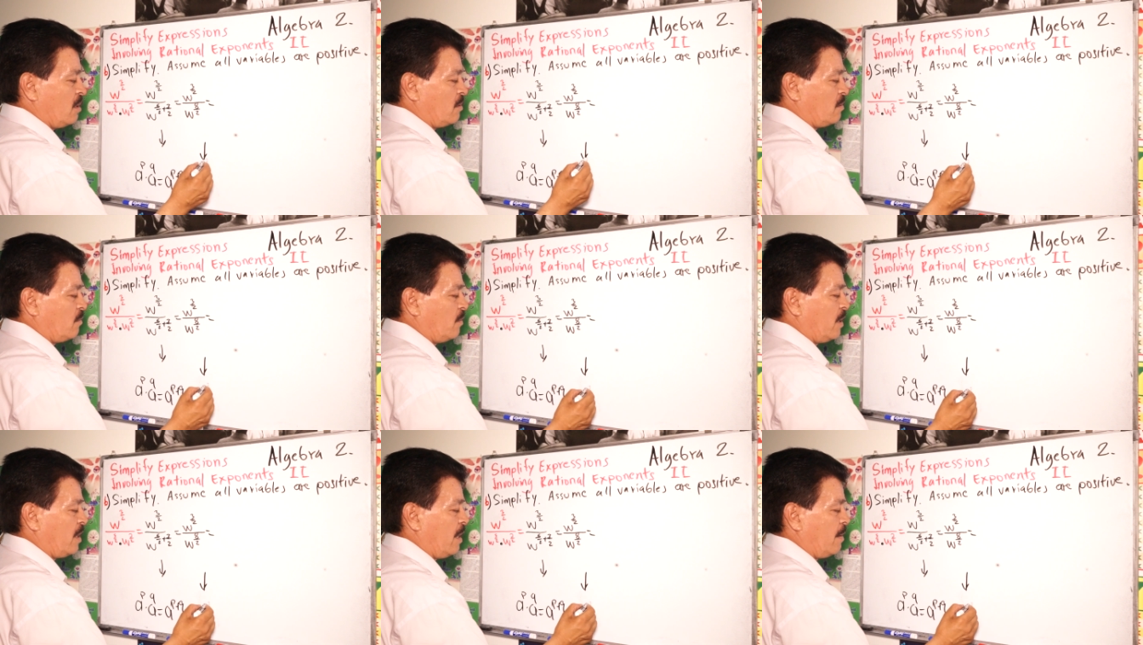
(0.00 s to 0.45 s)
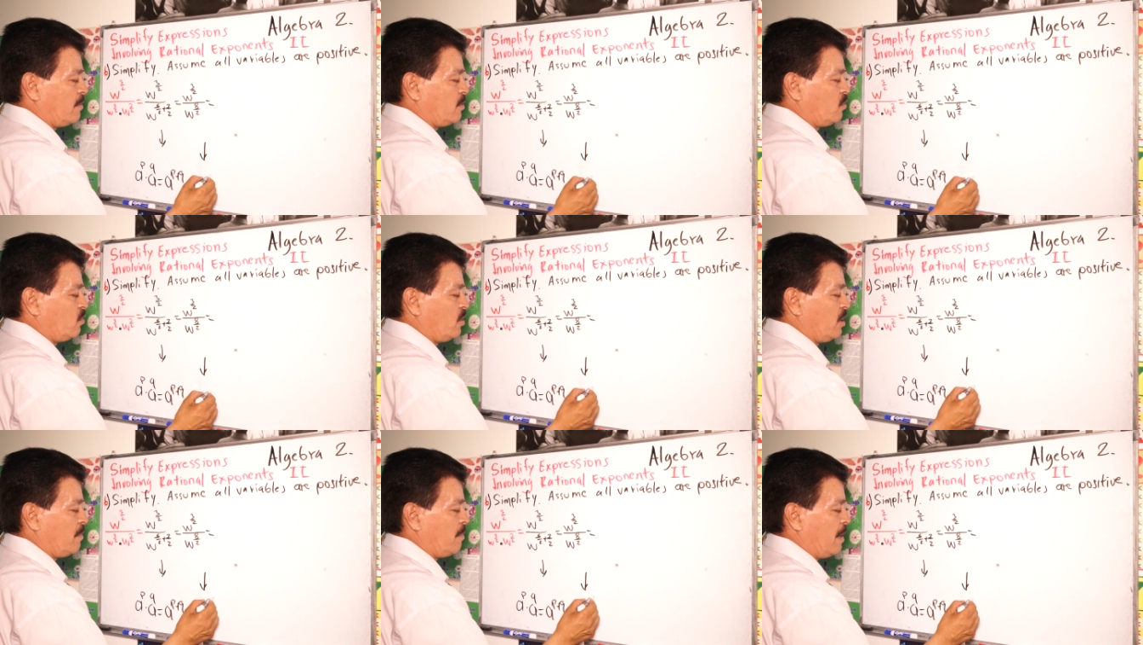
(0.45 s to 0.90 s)
We have
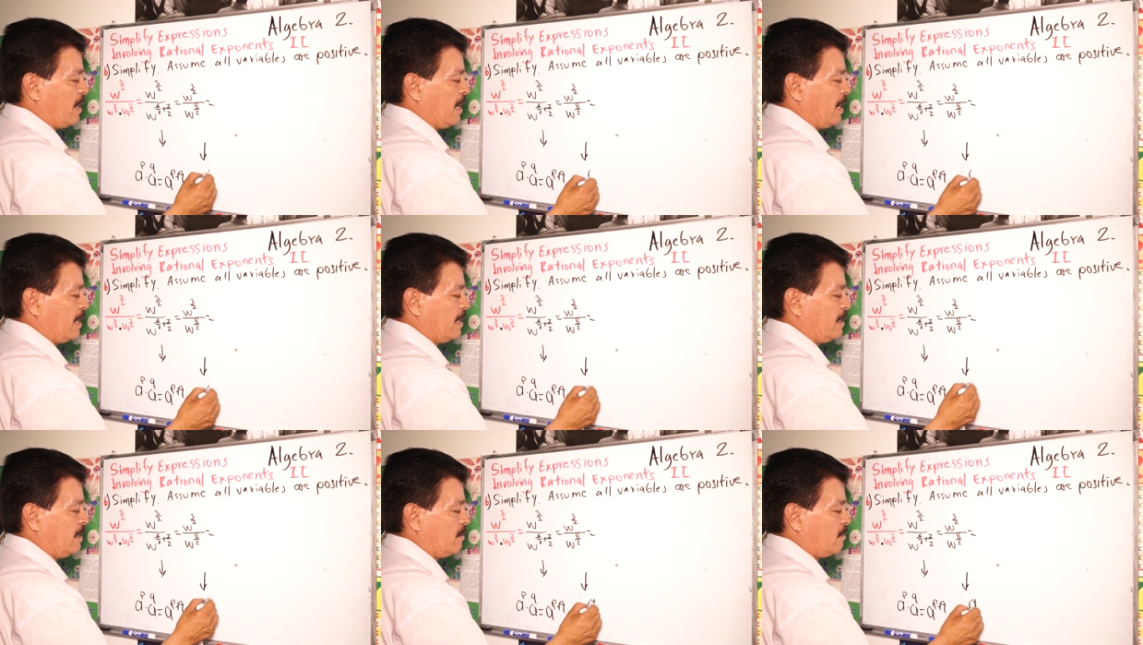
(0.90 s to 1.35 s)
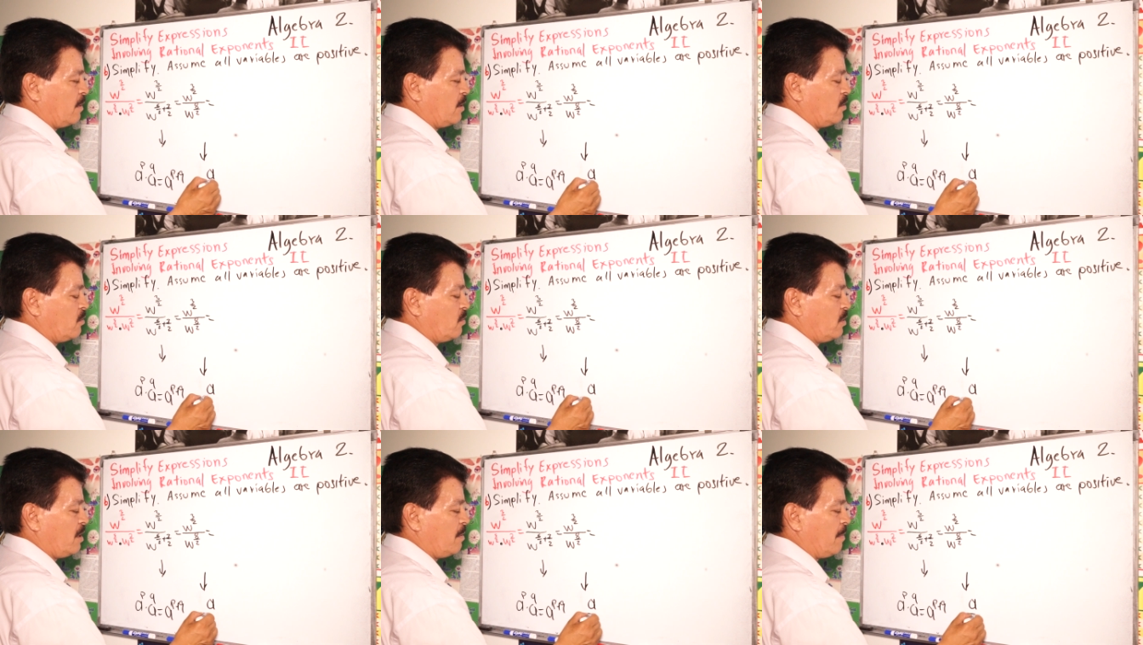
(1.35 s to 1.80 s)
to divide, when
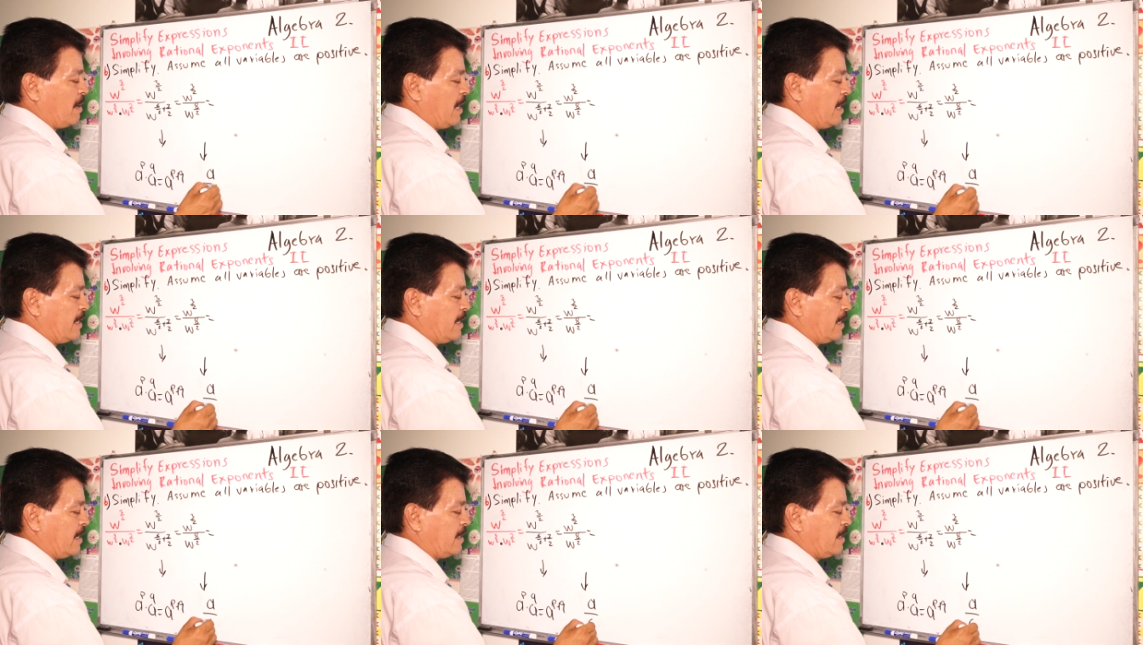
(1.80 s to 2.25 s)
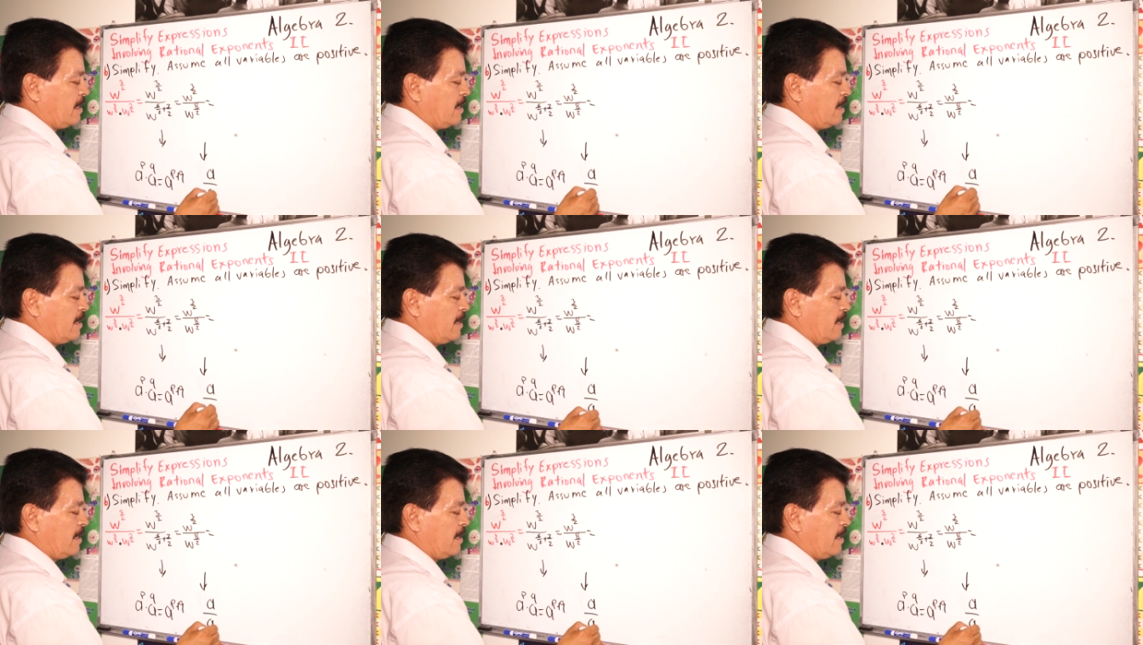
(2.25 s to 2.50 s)
you divide it,